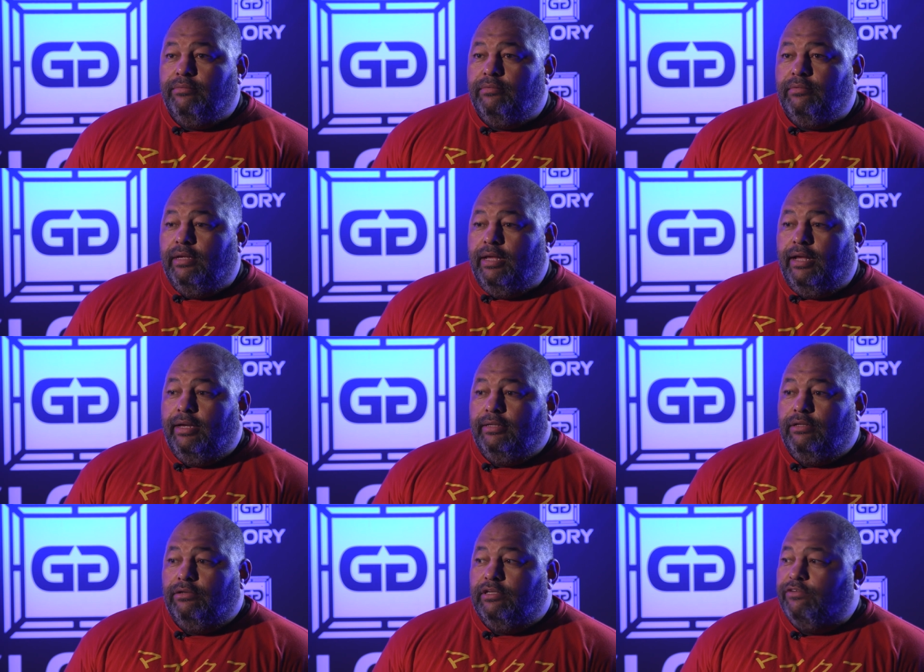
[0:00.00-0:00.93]
him, I
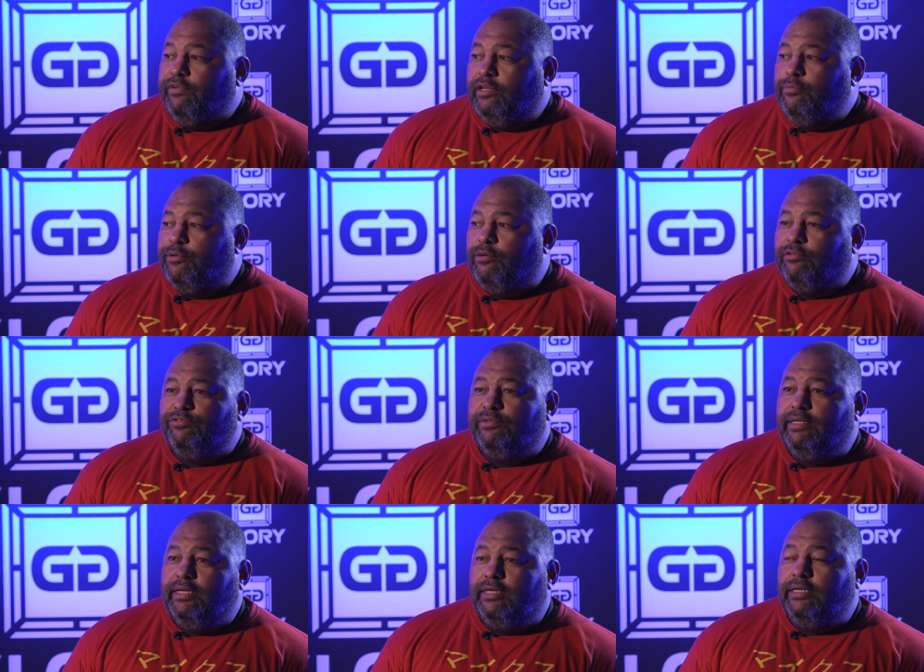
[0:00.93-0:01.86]
don't have any problems
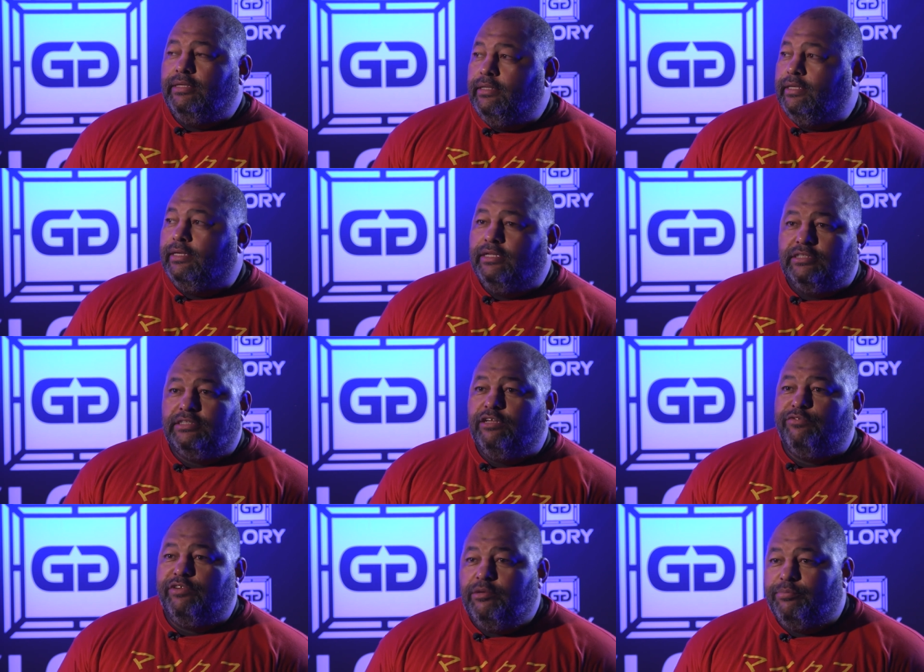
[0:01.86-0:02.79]
with Nieky. Nieky doesn't
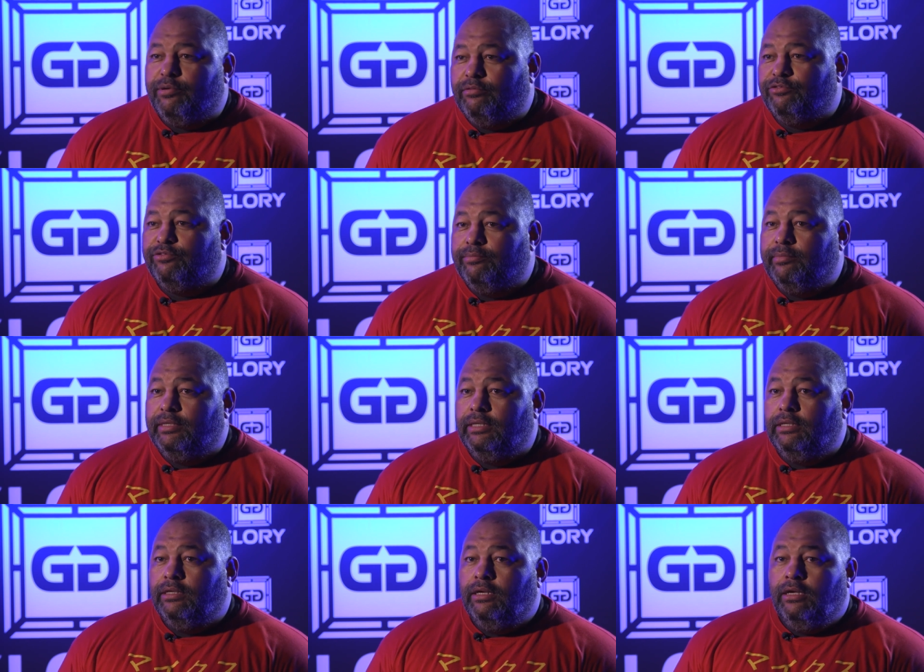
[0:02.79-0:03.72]
have any problems with
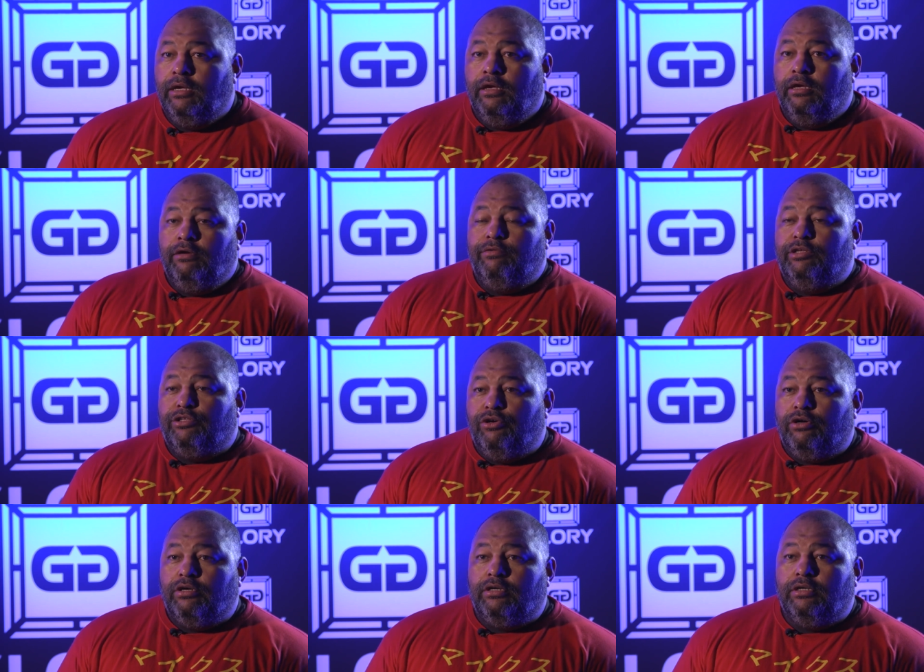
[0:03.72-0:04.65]
me. We
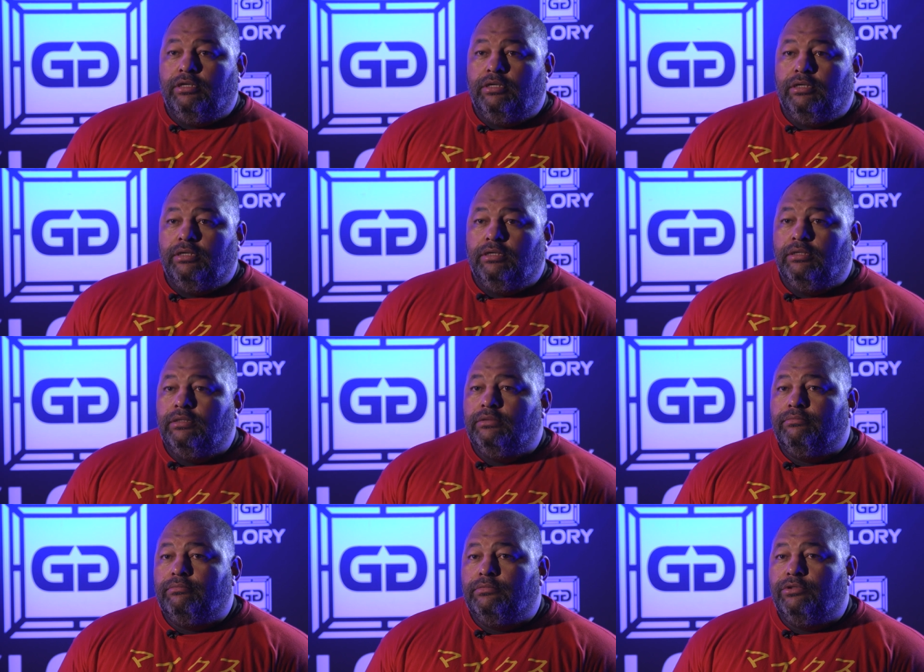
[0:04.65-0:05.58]
talk uh,
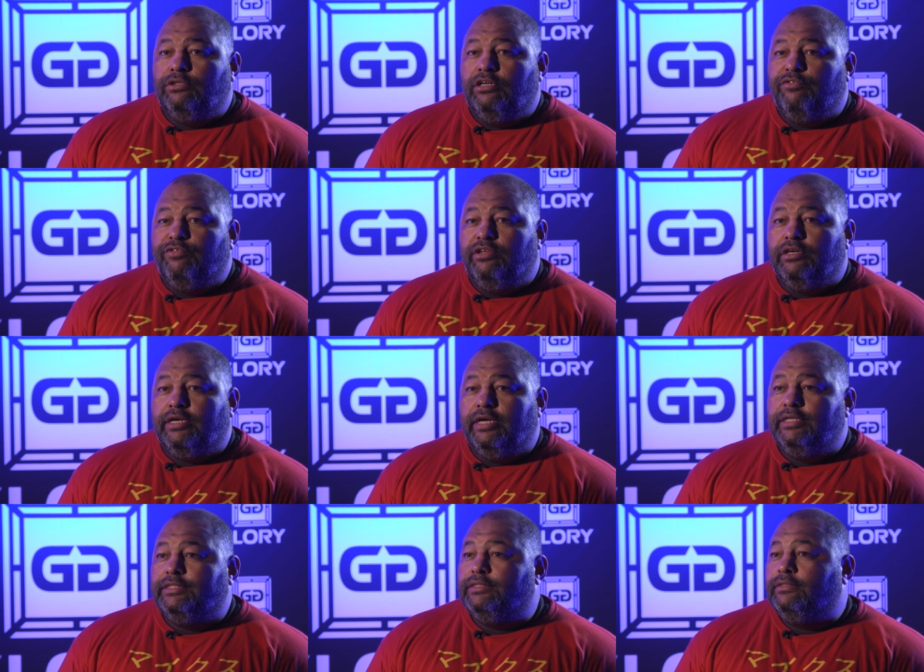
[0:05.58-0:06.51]
on every
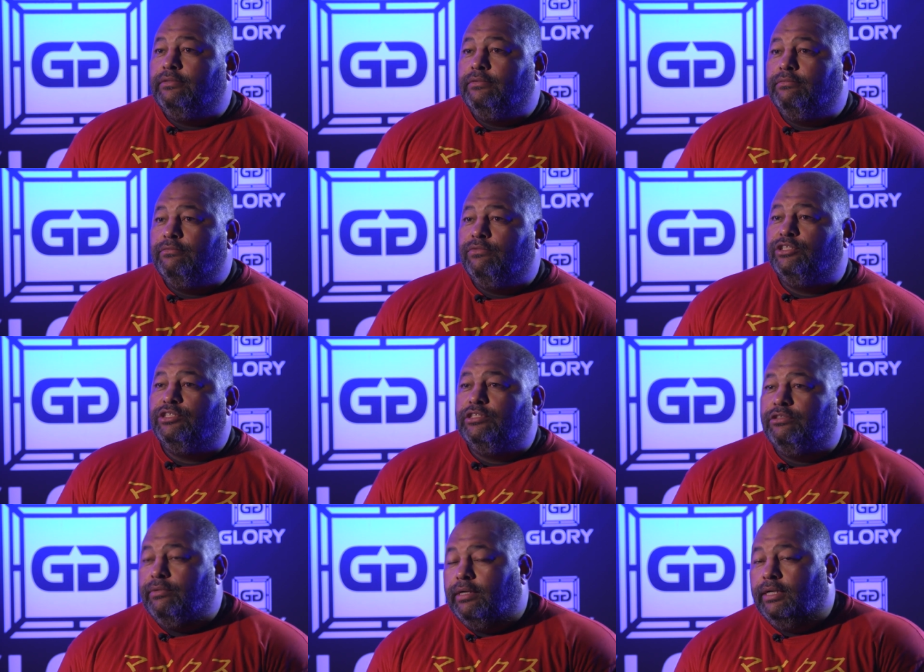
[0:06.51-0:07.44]
occasion, once
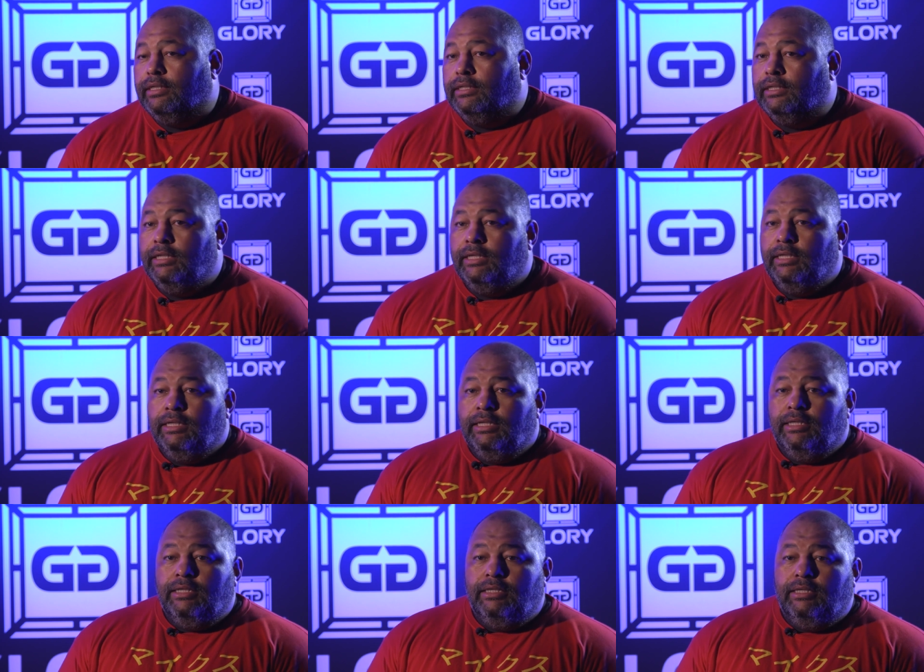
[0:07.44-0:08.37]
in a while.
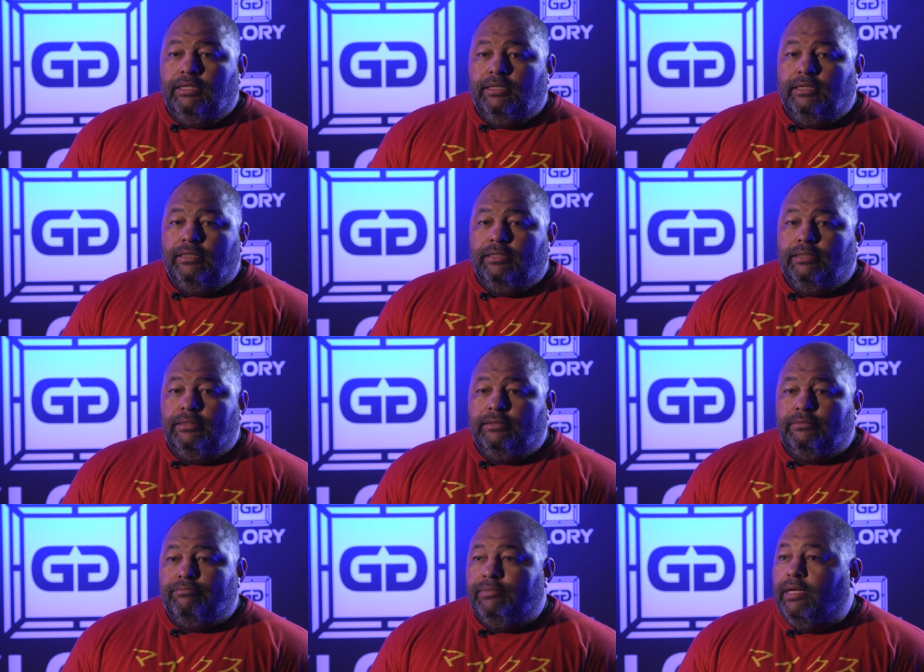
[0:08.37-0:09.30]
Uh,
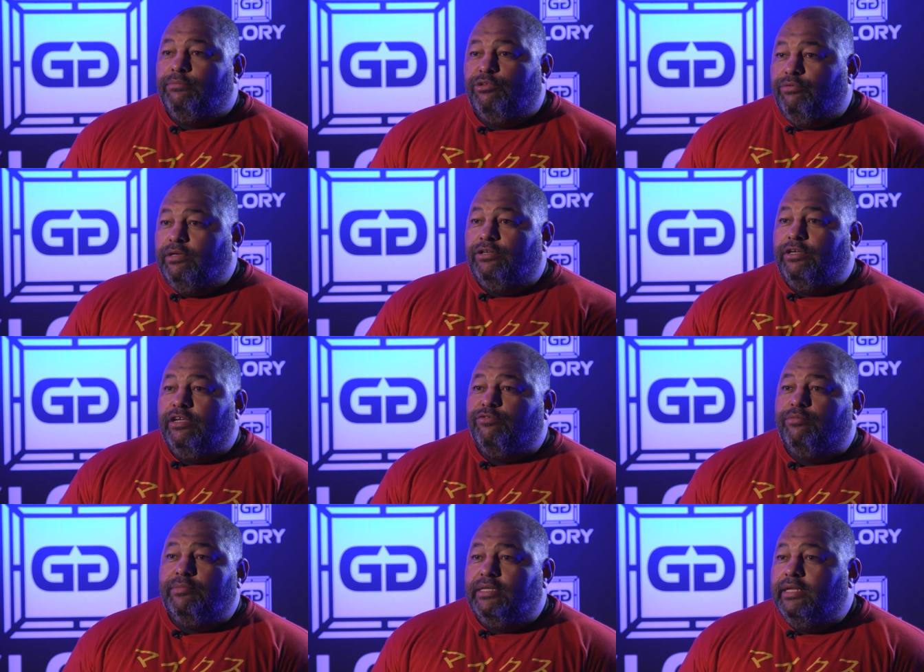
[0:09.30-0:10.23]
I'm the one who
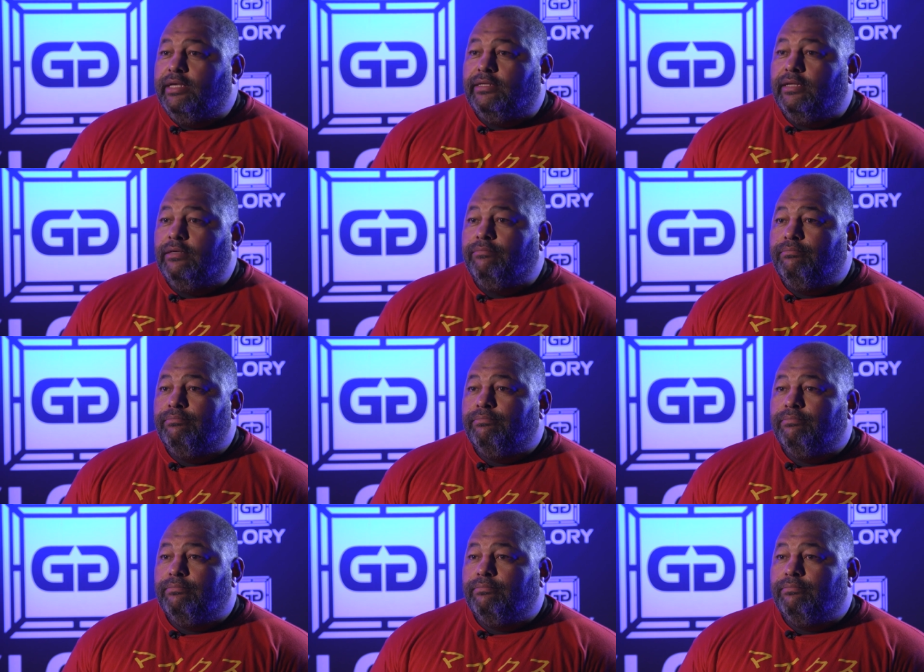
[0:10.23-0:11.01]
gave him the nickname,